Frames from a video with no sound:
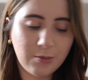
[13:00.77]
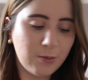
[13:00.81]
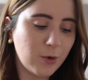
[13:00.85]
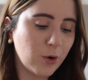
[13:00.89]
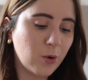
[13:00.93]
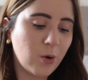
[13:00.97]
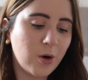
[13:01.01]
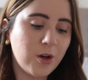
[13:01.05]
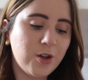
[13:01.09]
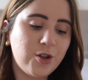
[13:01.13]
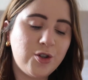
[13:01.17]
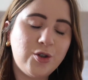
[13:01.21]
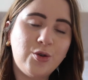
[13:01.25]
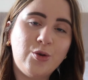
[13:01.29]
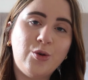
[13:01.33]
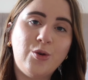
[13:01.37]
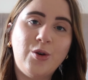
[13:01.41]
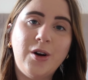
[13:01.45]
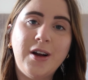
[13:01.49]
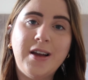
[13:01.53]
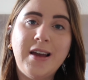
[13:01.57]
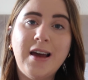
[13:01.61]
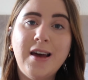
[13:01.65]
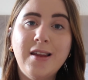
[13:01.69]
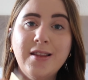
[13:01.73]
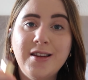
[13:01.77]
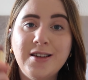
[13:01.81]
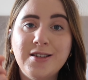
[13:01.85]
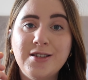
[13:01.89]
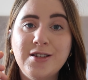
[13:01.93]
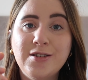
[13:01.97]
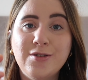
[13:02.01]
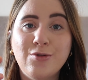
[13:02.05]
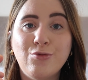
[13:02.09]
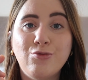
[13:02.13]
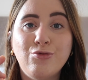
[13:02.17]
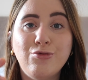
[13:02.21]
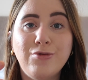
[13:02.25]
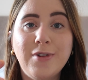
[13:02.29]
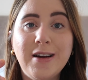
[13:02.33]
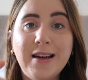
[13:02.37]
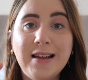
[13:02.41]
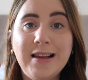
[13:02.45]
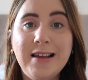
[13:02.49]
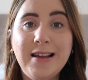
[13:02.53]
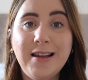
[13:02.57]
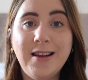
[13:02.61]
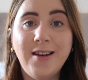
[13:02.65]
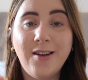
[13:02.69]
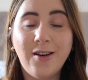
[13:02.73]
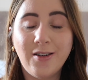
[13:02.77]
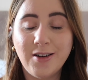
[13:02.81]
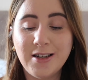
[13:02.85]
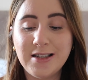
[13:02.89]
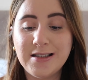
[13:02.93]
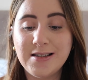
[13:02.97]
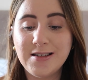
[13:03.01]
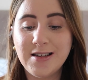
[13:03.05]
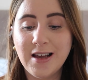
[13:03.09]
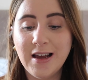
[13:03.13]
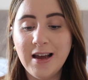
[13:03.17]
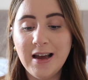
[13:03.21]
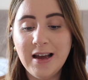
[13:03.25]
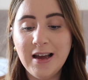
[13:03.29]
I'm not quite sure. Again, this is a really nice